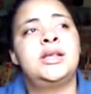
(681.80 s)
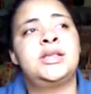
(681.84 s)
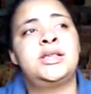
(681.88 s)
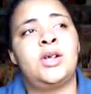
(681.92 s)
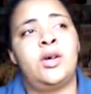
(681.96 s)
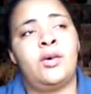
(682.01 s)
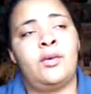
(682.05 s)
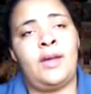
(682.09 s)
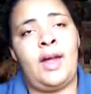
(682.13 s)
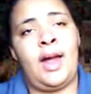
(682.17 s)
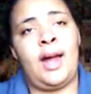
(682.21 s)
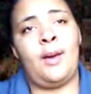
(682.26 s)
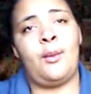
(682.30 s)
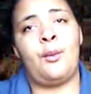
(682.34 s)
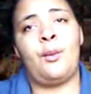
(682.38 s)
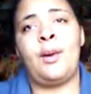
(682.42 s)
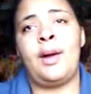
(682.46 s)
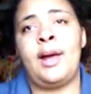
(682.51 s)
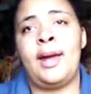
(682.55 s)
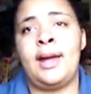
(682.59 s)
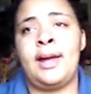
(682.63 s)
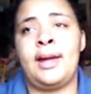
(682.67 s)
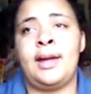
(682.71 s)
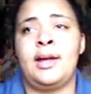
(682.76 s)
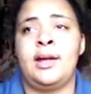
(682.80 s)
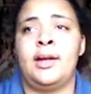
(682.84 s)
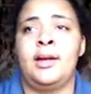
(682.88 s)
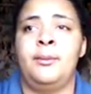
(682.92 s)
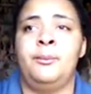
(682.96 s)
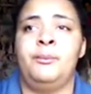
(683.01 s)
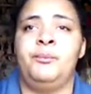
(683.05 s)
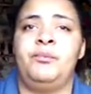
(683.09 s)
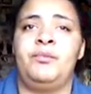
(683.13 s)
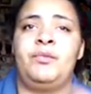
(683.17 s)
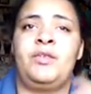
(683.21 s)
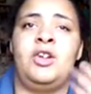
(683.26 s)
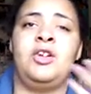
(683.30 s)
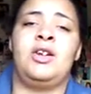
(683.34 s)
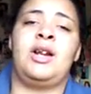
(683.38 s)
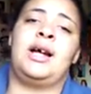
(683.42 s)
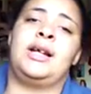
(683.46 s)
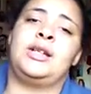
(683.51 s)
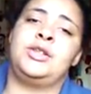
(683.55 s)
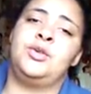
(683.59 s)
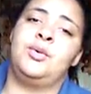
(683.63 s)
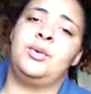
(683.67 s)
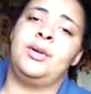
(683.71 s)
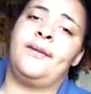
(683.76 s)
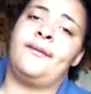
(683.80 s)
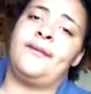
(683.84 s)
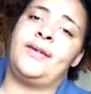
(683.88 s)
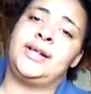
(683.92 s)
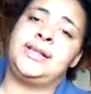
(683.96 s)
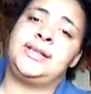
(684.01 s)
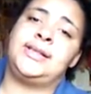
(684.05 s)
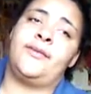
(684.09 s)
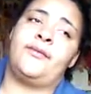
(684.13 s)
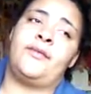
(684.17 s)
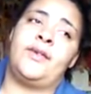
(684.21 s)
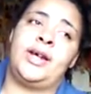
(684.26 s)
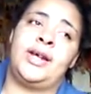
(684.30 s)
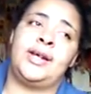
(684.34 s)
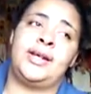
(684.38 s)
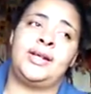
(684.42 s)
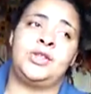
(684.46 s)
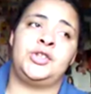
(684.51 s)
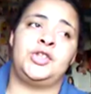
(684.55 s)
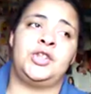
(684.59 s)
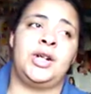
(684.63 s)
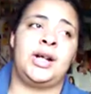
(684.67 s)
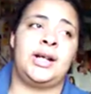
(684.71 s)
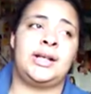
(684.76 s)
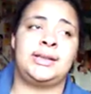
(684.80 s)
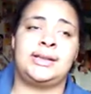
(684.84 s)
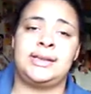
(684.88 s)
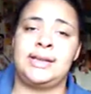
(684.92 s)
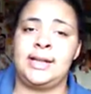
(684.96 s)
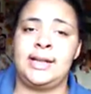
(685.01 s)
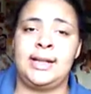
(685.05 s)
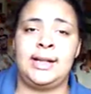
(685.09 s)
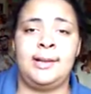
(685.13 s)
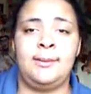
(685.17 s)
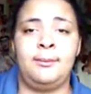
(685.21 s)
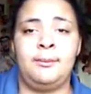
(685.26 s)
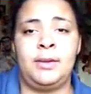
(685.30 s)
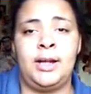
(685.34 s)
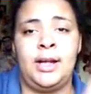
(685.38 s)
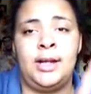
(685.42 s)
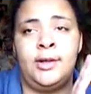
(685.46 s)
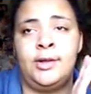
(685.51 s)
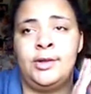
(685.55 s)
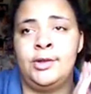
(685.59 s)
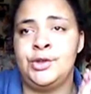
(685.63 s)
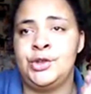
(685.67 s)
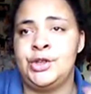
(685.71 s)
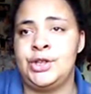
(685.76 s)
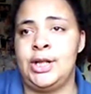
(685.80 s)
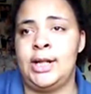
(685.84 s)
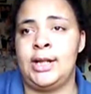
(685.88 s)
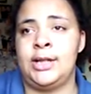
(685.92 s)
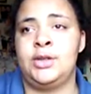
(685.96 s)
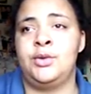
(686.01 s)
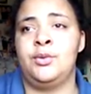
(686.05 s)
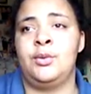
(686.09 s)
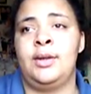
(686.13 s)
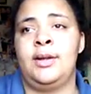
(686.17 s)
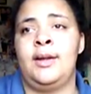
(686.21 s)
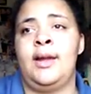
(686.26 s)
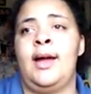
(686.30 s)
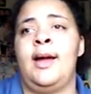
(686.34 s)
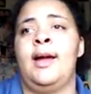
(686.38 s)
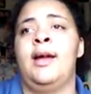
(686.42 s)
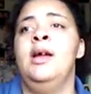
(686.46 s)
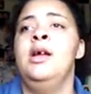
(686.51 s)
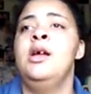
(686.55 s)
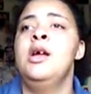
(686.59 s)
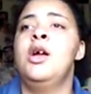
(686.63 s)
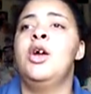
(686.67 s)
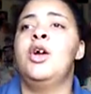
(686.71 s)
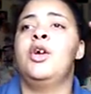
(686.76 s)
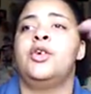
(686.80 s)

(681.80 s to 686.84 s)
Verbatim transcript: so that way you're not doing it face to face, you're not sending them letters, you're not doing that.